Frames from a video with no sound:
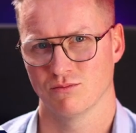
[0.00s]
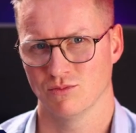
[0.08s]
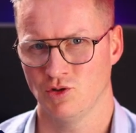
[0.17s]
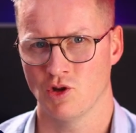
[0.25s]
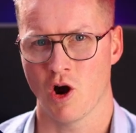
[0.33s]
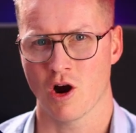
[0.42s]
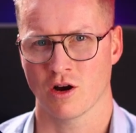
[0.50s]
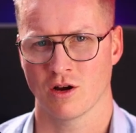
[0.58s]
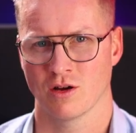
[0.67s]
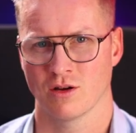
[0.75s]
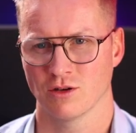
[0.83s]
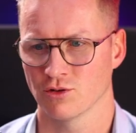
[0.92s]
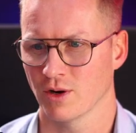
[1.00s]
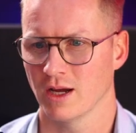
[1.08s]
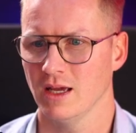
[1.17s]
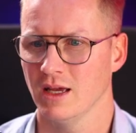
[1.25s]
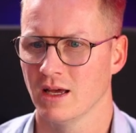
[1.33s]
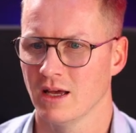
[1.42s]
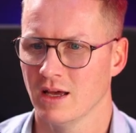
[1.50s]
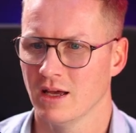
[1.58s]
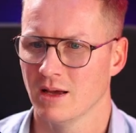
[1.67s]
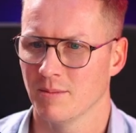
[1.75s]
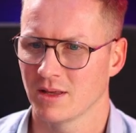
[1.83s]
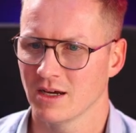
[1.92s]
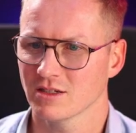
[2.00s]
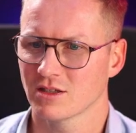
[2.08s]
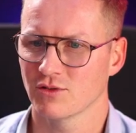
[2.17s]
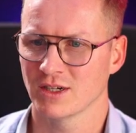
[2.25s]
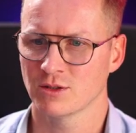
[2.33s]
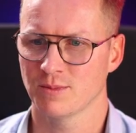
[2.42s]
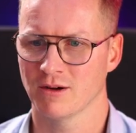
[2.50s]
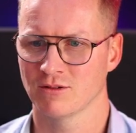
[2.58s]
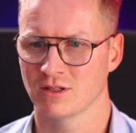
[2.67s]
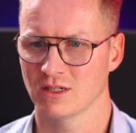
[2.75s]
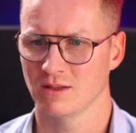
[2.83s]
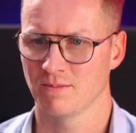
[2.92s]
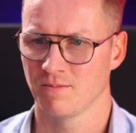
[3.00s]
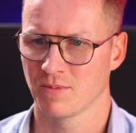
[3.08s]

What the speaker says: dark gray. But here's the transparency.